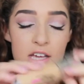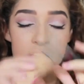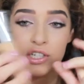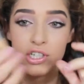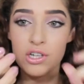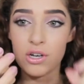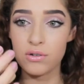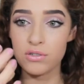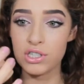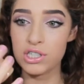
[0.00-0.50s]

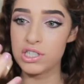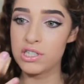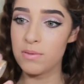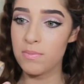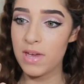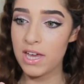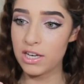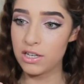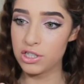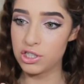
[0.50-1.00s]
So just to
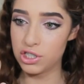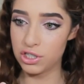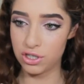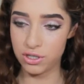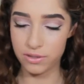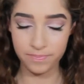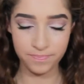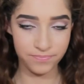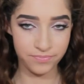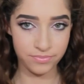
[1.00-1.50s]
make
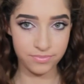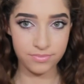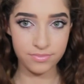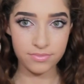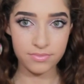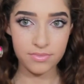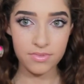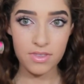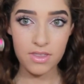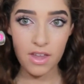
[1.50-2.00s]
sure
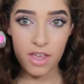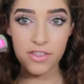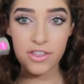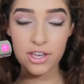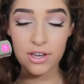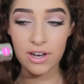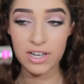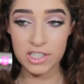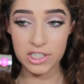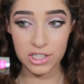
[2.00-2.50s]
that
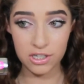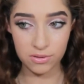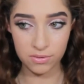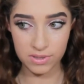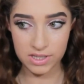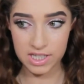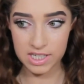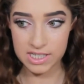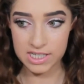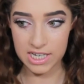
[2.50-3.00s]
you guys know
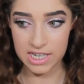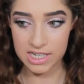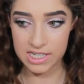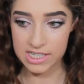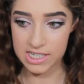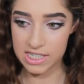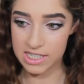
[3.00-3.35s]
what this is,